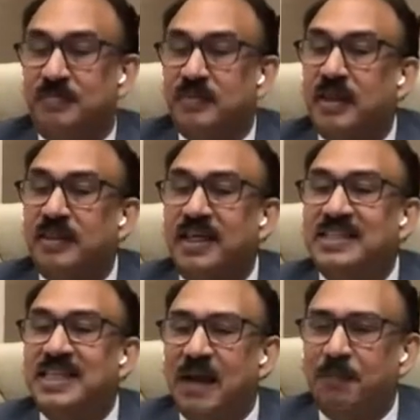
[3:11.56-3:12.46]

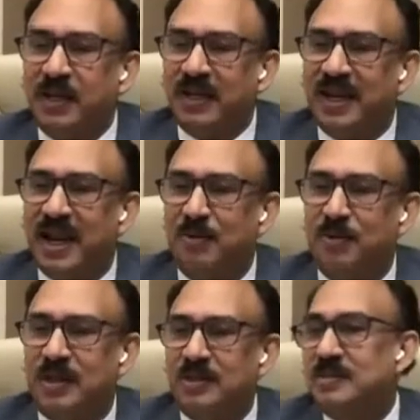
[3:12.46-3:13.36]
nothing is happening
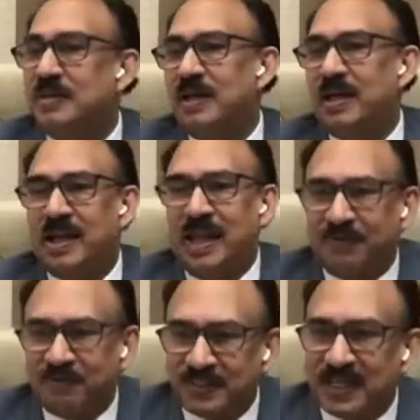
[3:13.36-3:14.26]
around us,
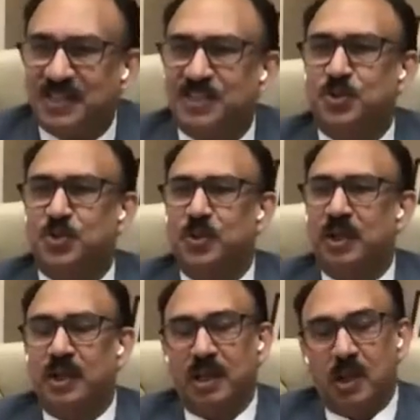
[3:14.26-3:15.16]
life is as
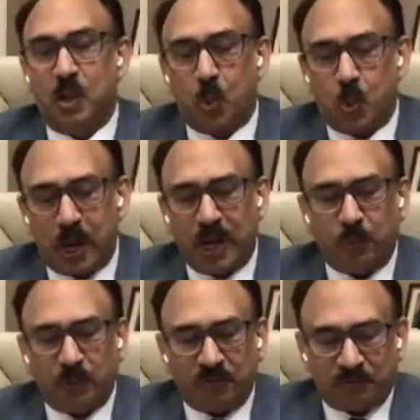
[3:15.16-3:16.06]
usual,
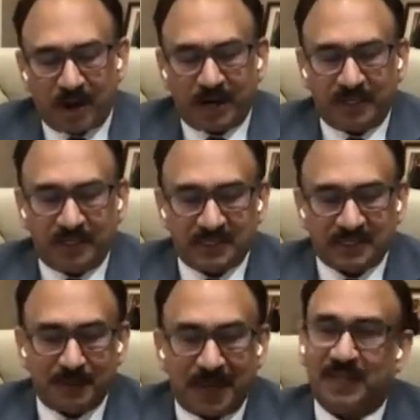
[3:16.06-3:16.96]
when we find
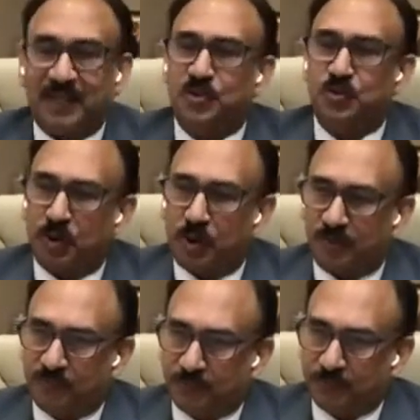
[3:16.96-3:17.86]
this magnitude
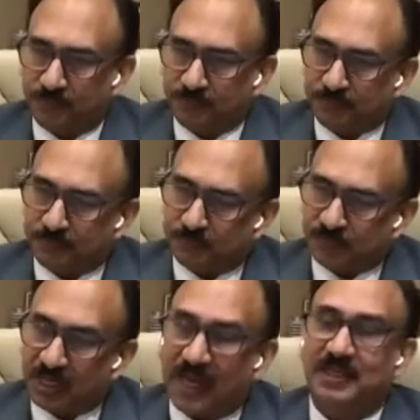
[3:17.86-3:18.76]
of
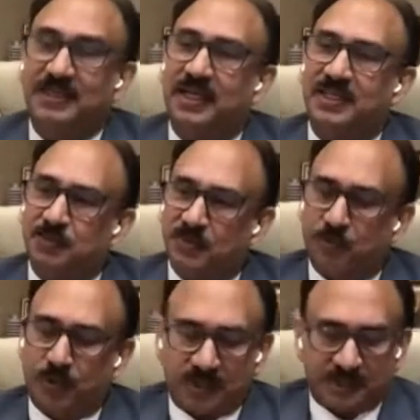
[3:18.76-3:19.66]
challenge that is
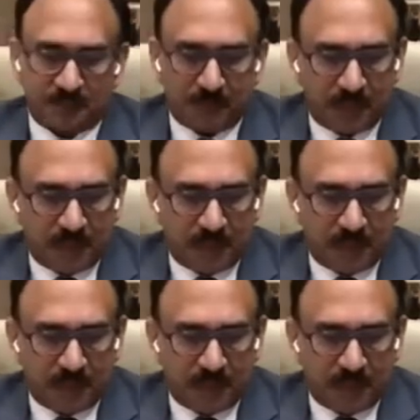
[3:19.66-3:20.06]
before us?